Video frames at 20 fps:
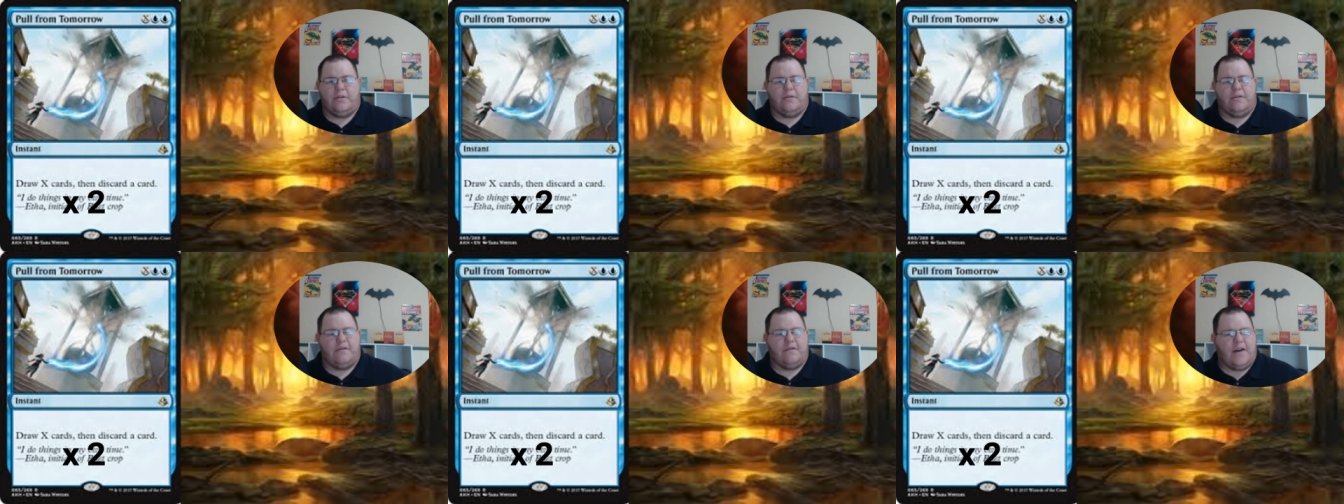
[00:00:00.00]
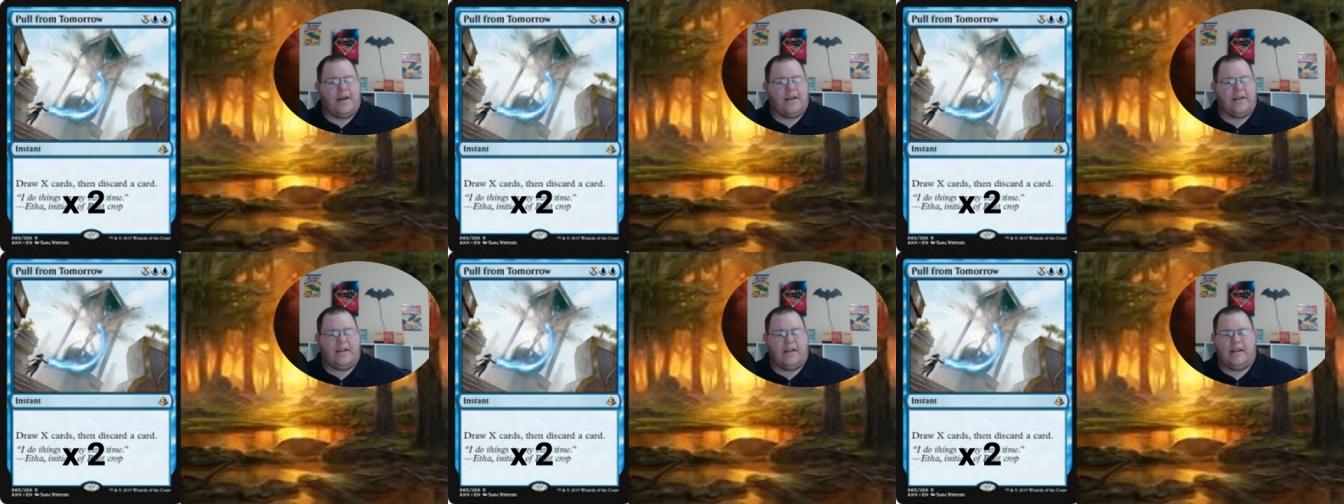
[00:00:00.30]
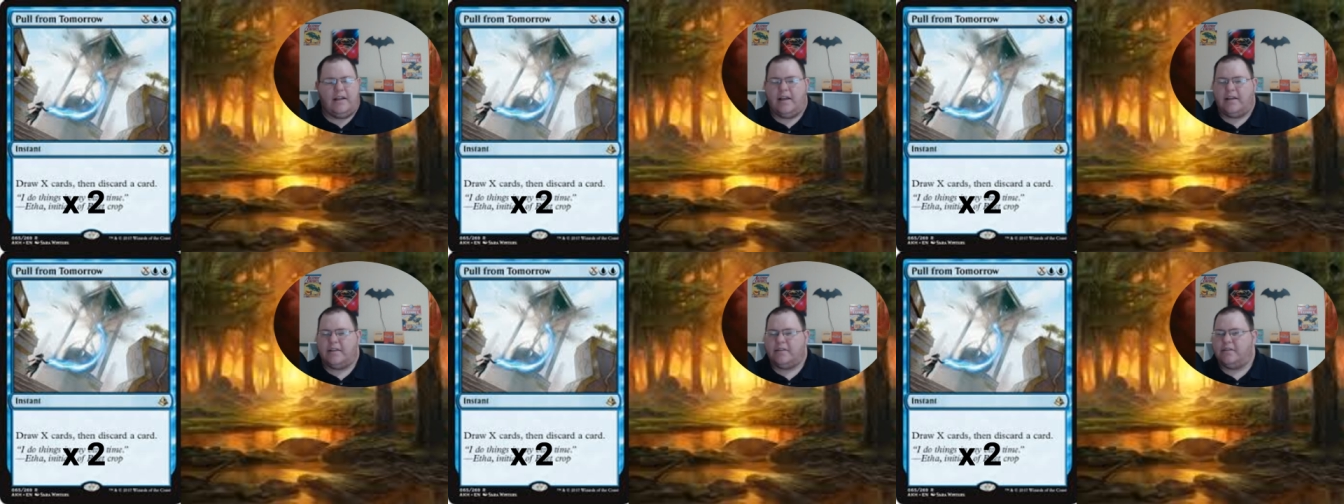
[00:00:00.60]
to find that
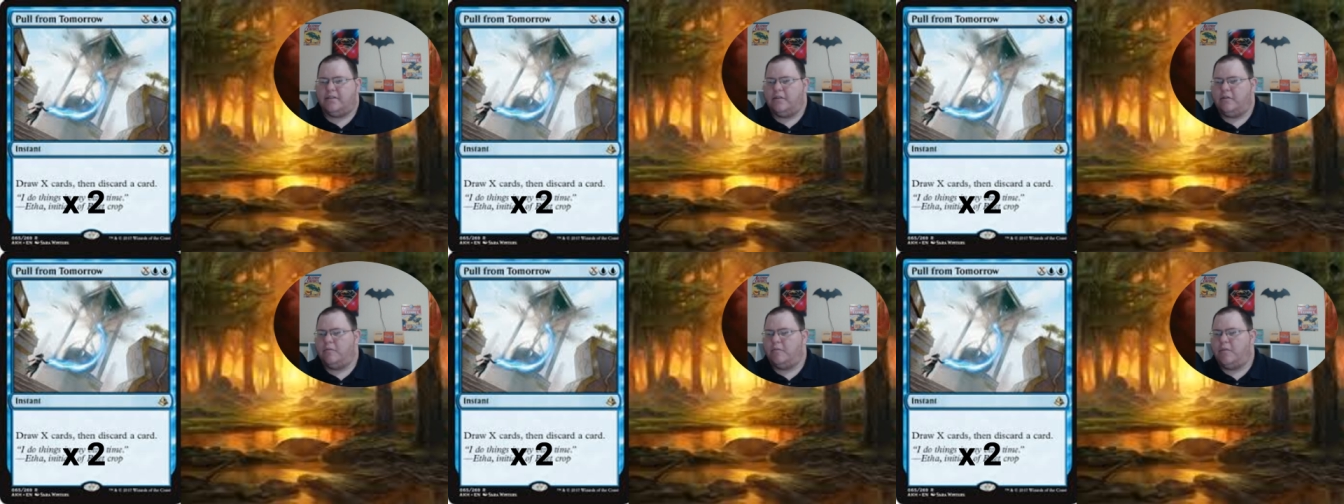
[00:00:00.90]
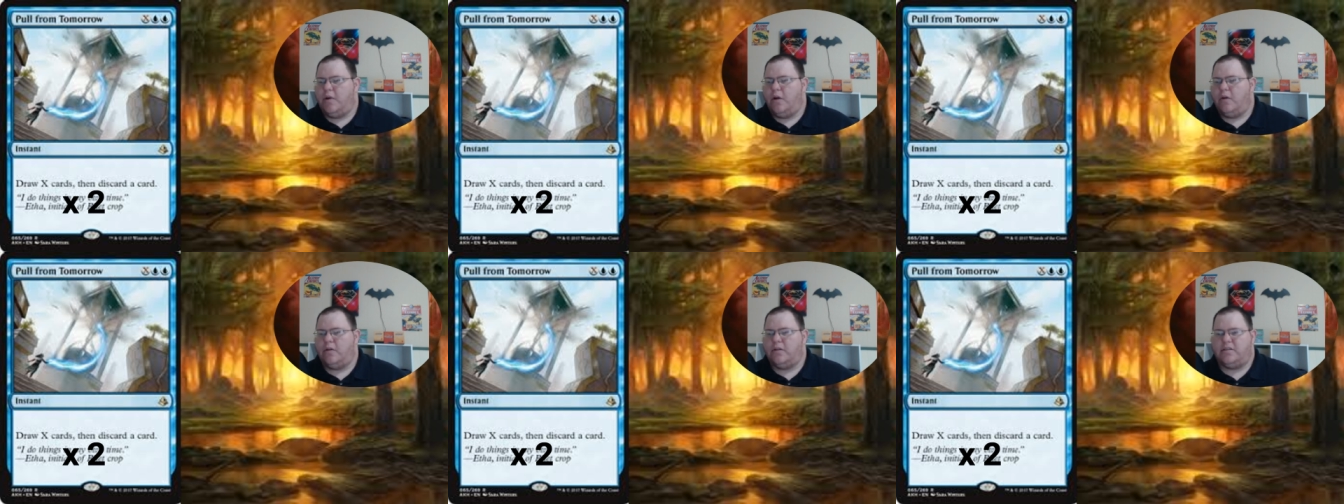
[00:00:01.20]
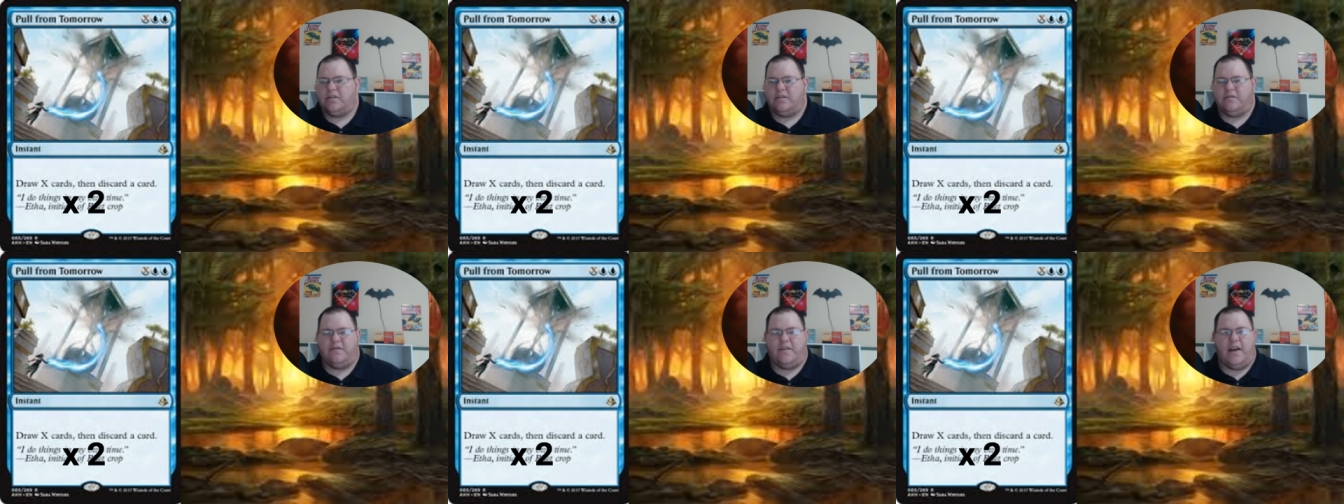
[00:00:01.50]
last Nicol Bolas,
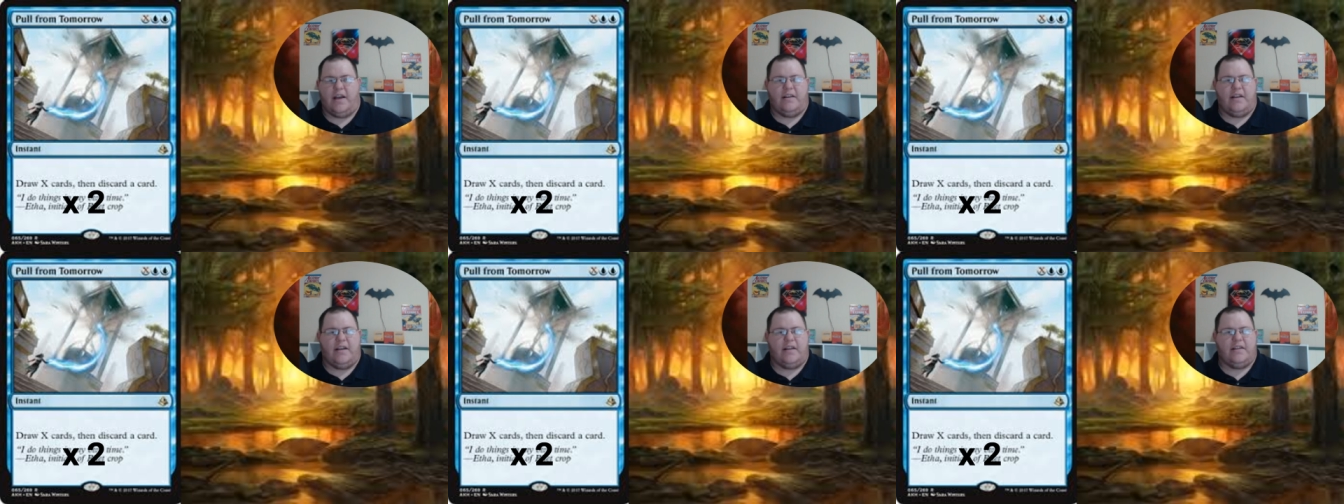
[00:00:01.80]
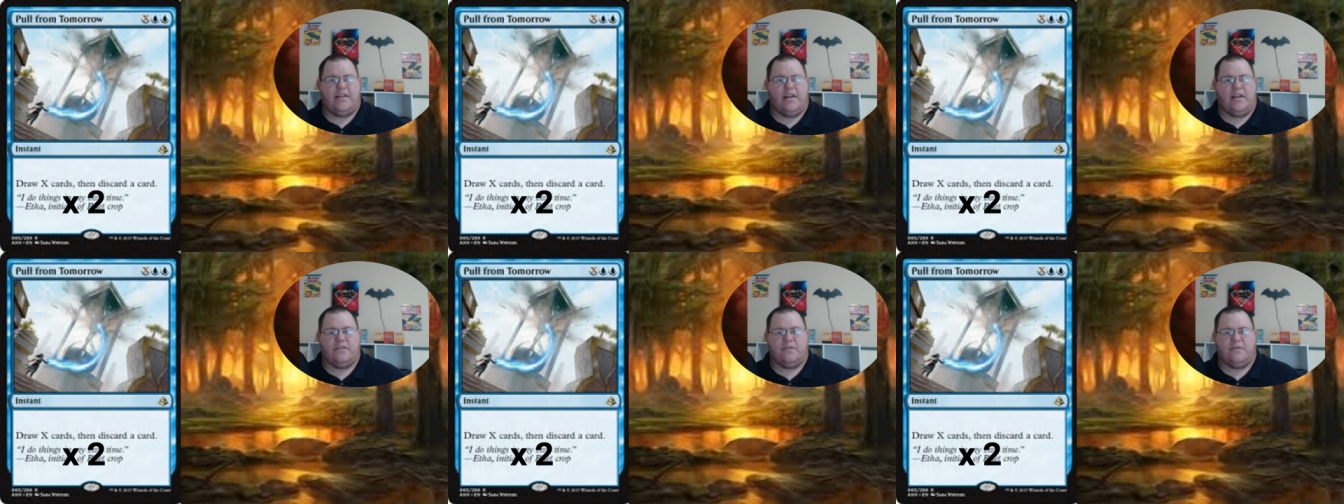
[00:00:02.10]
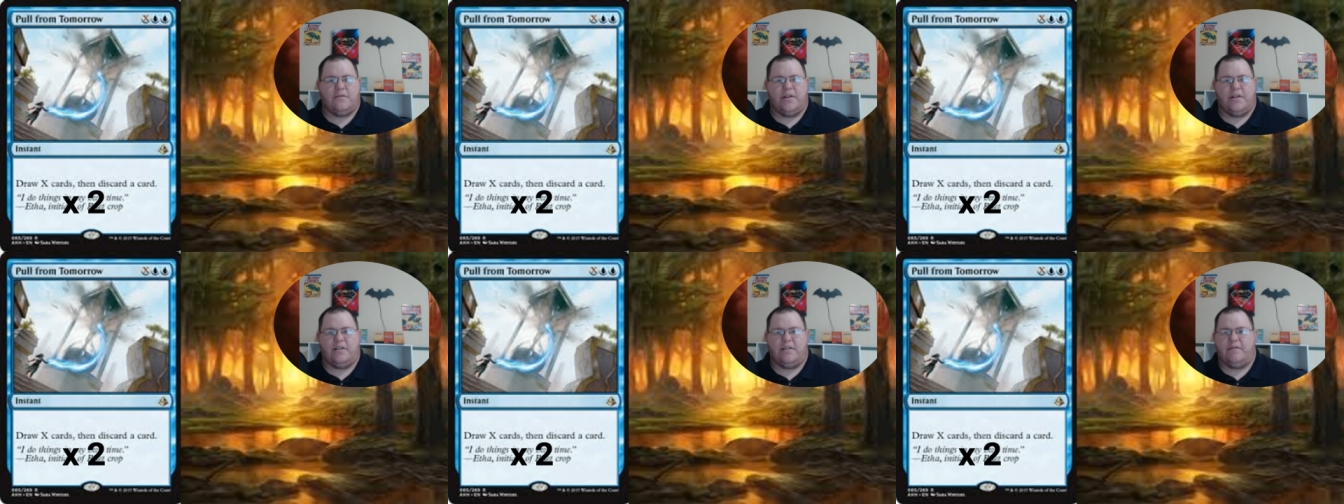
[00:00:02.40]
to find that Tezzeret,